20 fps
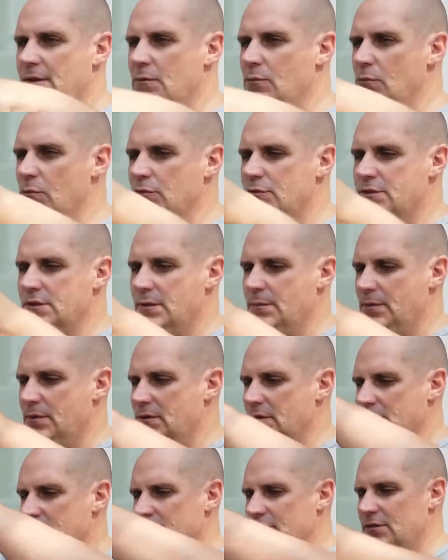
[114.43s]
in the water,
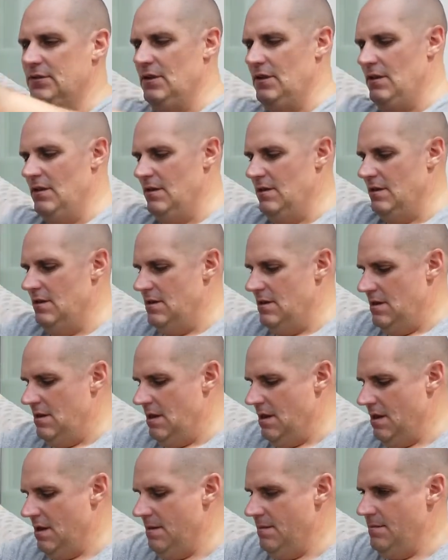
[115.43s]
because
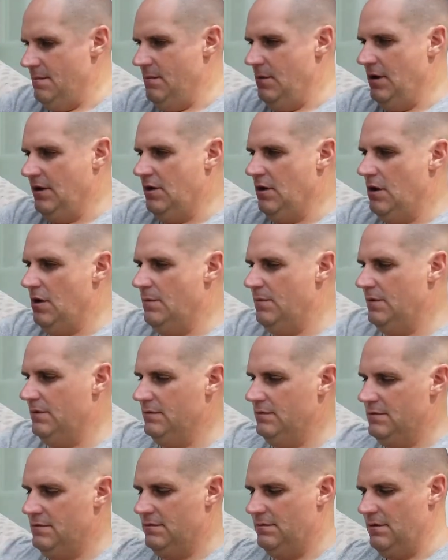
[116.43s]
my
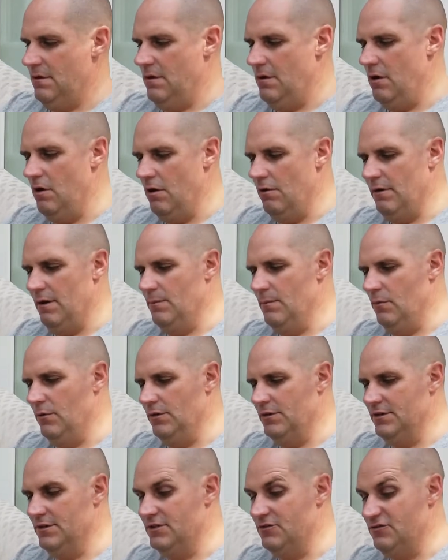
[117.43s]
Garmin heart rate
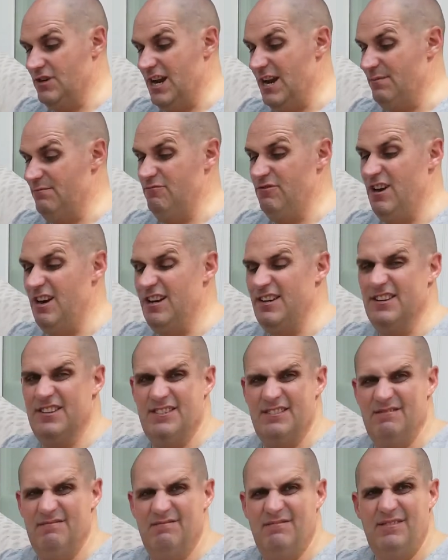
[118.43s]
monitor strap really
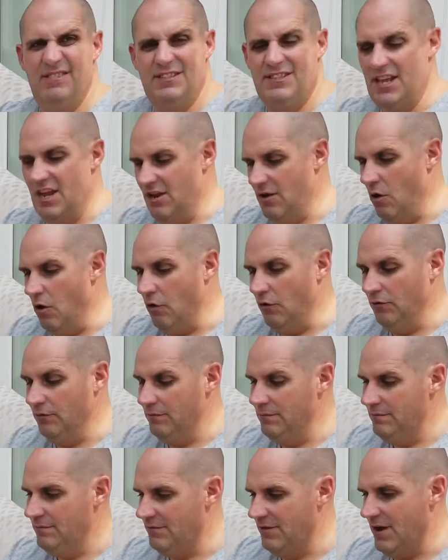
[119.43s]
doesn't stay on
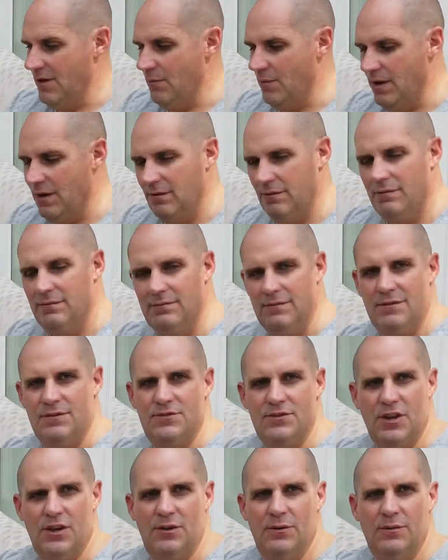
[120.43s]
very well, and
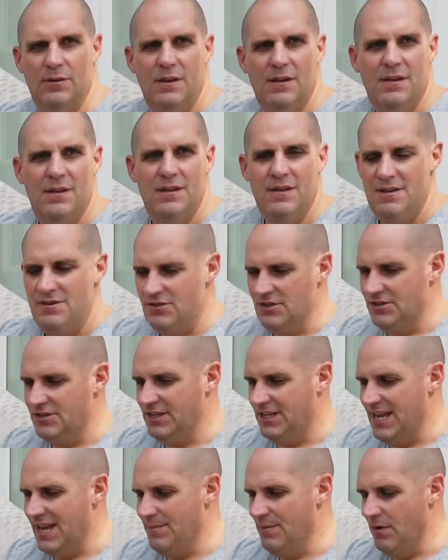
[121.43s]
so just to
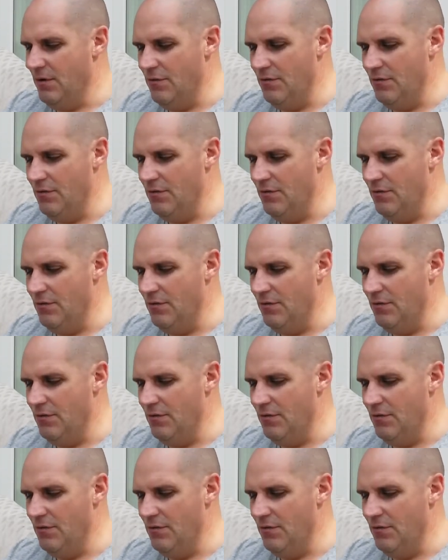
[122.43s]
keep it